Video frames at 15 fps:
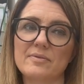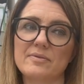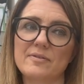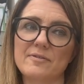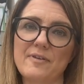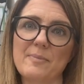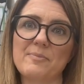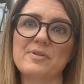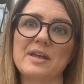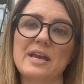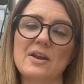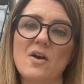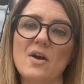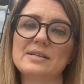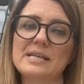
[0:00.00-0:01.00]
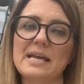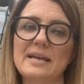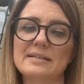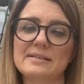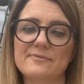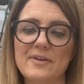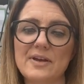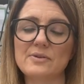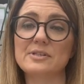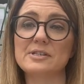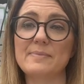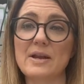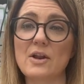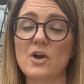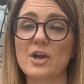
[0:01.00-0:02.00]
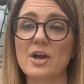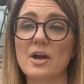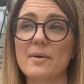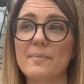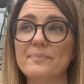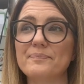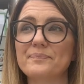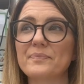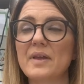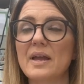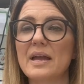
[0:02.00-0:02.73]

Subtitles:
the fabric that he likes, it feels to me like a